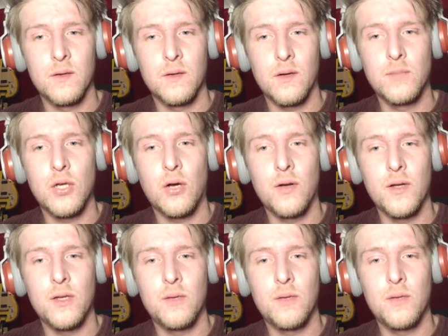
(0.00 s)
I'm
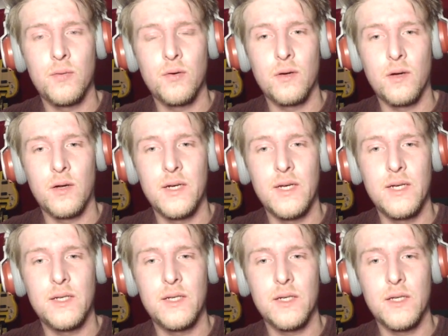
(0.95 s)
tired, but I
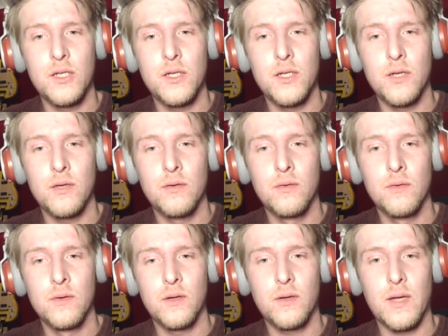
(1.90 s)
need to continue.
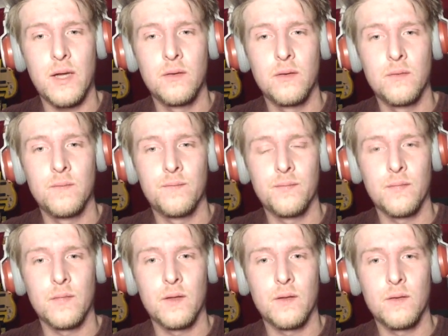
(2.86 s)
Okay.
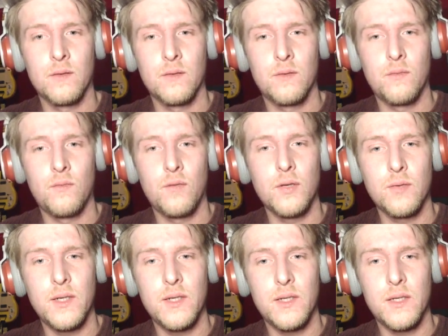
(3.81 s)
Why
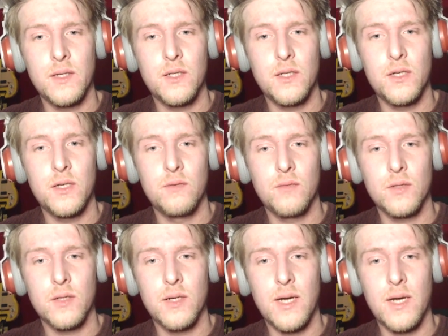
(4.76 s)
do I need to continue?
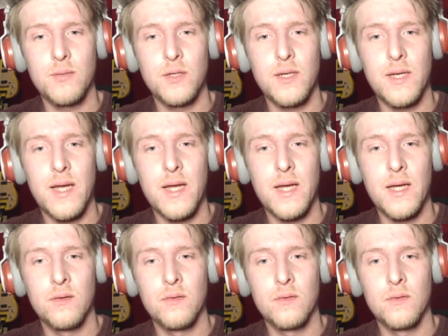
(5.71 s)
What's going to happen today?
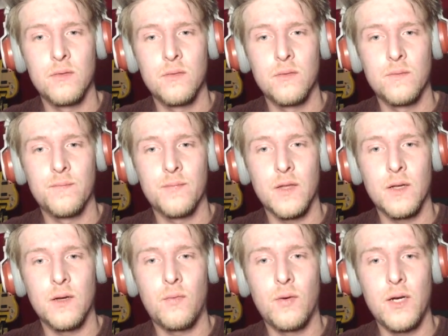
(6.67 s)

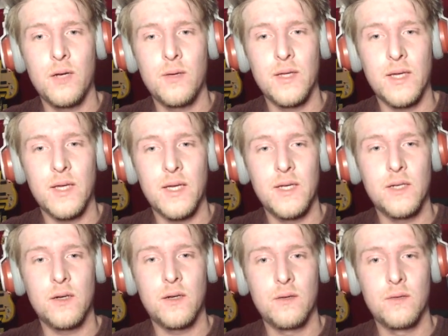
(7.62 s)
I want to know where the
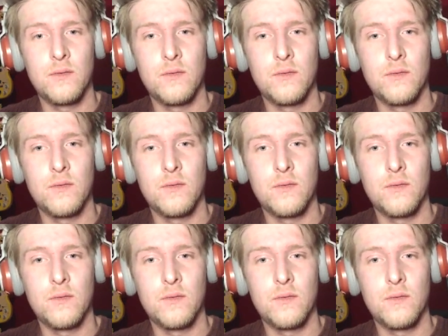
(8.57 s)
keys are.